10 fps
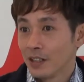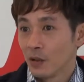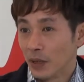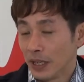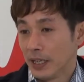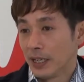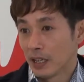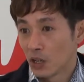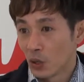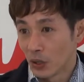really a
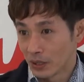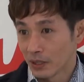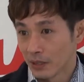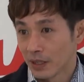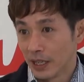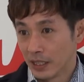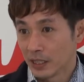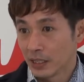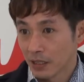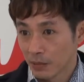course that is
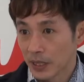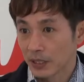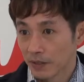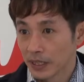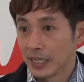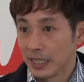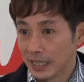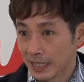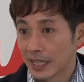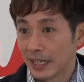specifically
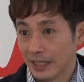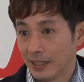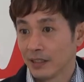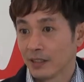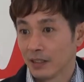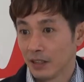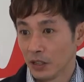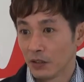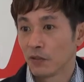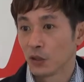designed
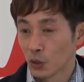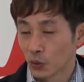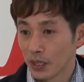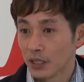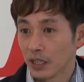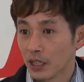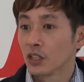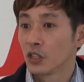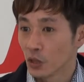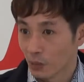for students in
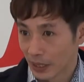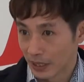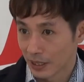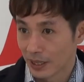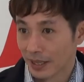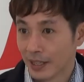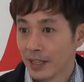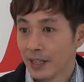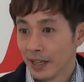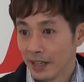consumer insight,
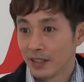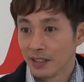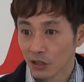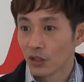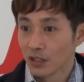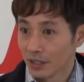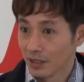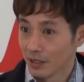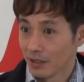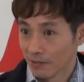and this course
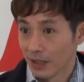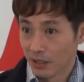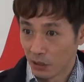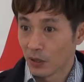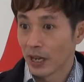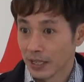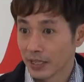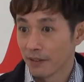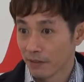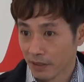itself that you guys
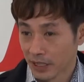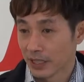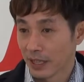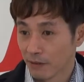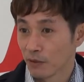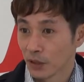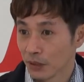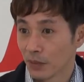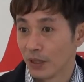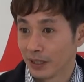have designed for
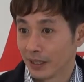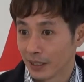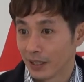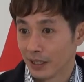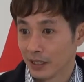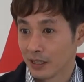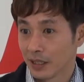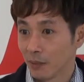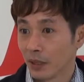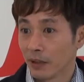the Polytechnic is
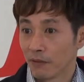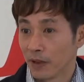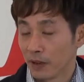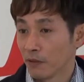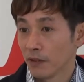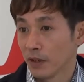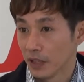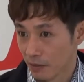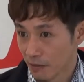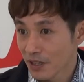something very, very
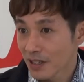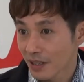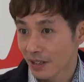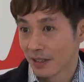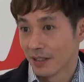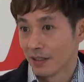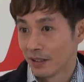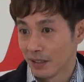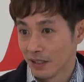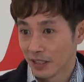different.
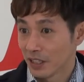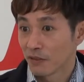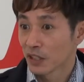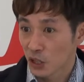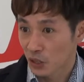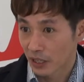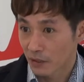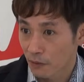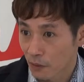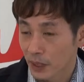It's a
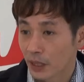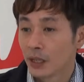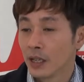differentiator for me,